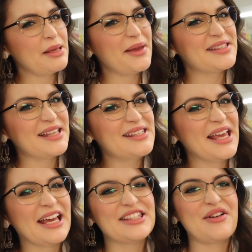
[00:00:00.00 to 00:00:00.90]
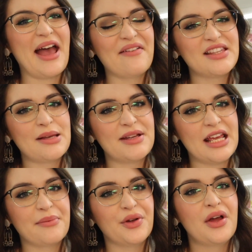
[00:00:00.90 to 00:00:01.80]
that make sense? So I have this on my
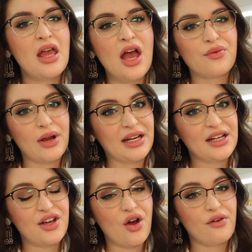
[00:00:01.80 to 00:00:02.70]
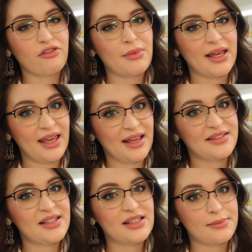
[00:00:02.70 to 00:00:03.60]
table ready to go for my
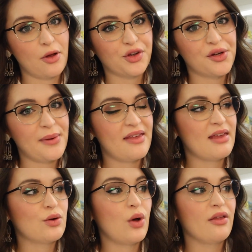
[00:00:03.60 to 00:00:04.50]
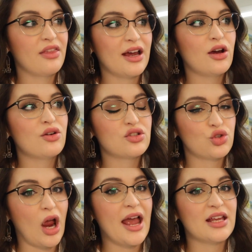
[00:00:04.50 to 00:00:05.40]
kids in small group, and then while they're
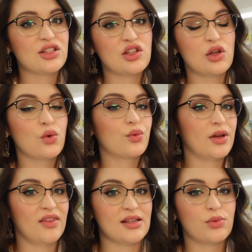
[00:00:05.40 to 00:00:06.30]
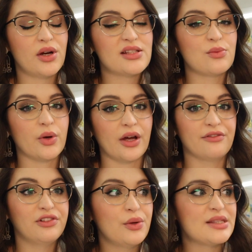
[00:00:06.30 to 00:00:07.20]
trying to read these words and work on
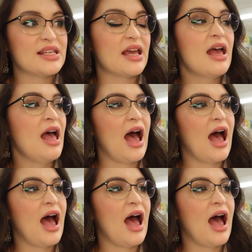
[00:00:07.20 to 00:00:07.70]
fluency,